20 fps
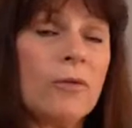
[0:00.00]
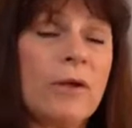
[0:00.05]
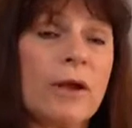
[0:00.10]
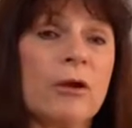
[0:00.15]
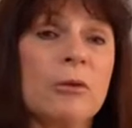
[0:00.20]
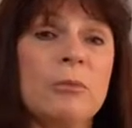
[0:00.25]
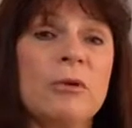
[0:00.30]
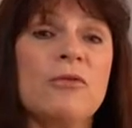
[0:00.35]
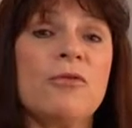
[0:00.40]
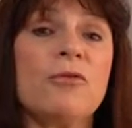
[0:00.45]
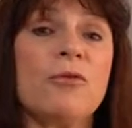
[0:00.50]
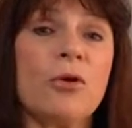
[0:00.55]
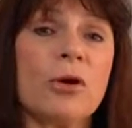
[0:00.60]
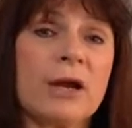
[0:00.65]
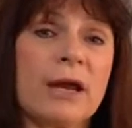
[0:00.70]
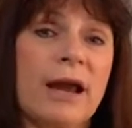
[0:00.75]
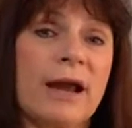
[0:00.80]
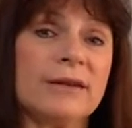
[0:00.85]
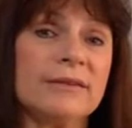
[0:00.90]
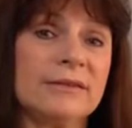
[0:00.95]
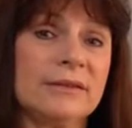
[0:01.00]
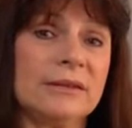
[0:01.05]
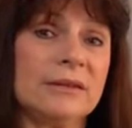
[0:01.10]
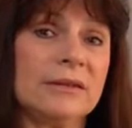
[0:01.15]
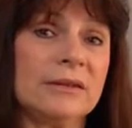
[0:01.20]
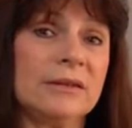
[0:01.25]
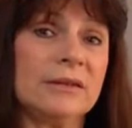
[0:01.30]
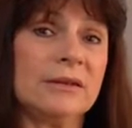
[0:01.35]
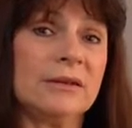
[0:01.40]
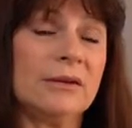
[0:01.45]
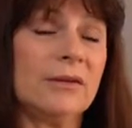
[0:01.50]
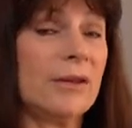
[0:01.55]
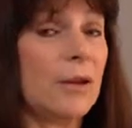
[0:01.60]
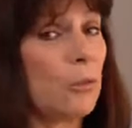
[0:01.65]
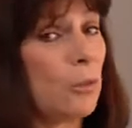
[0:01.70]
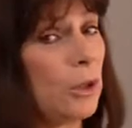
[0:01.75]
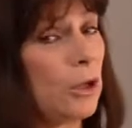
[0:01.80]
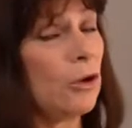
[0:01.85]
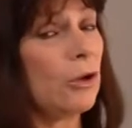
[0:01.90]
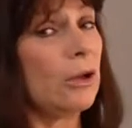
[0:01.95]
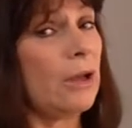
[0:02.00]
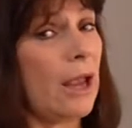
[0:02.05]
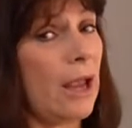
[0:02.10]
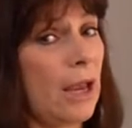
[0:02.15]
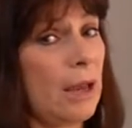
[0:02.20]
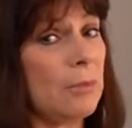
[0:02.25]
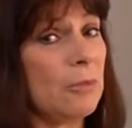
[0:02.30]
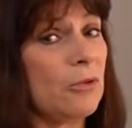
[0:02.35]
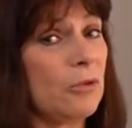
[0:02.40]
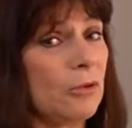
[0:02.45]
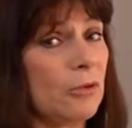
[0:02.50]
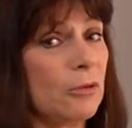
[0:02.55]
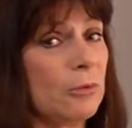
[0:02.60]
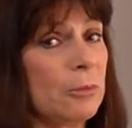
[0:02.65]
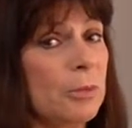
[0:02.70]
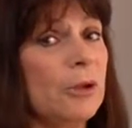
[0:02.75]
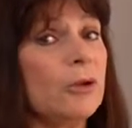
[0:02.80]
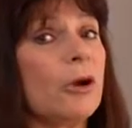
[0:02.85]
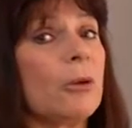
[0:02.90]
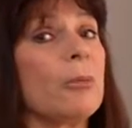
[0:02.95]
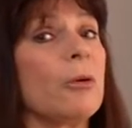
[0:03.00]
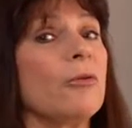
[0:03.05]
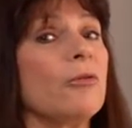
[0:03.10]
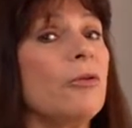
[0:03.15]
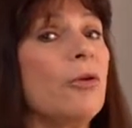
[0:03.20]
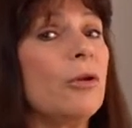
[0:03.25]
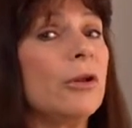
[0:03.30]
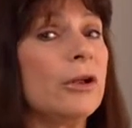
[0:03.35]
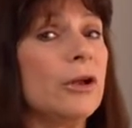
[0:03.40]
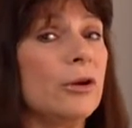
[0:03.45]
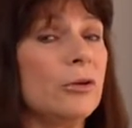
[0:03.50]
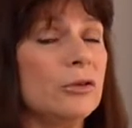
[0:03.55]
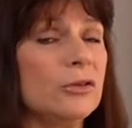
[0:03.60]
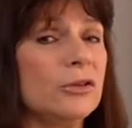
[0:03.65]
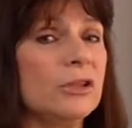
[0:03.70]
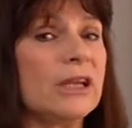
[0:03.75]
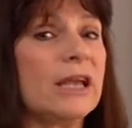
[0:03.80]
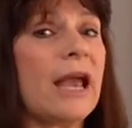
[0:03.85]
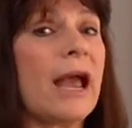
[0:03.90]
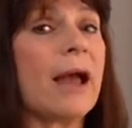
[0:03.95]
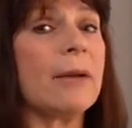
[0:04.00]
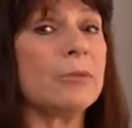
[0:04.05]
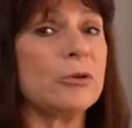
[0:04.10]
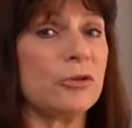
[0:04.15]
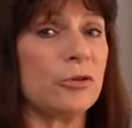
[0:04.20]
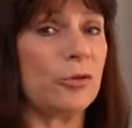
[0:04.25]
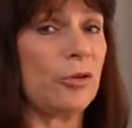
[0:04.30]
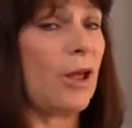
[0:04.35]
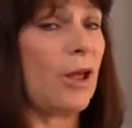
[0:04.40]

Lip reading: they could be forecasted. Then we could aim to build our portfolios to capture